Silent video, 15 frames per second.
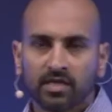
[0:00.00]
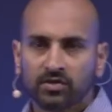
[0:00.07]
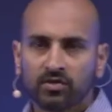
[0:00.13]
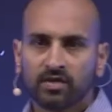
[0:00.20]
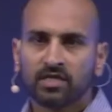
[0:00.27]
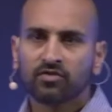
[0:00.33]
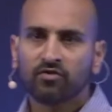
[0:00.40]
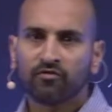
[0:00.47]
So
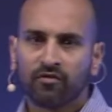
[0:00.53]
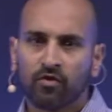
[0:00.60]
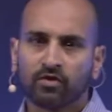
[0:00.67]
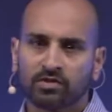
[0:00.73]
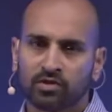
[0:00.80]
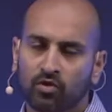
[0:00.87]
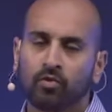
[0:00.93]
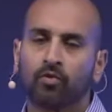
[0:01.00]
these are folks
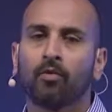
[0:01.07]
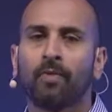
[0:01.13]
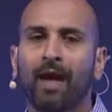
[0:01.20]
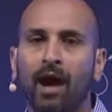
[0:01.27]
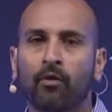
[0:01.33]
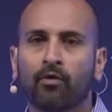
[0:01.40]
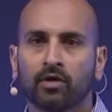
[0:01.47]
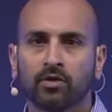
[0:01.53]
that are the
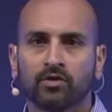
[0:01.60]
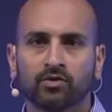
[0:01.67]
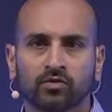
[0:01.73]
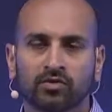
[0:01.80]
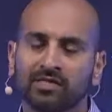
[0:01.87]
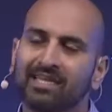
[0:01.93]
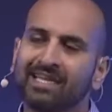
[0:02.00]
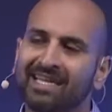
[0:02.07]
power
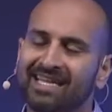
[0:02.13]
users,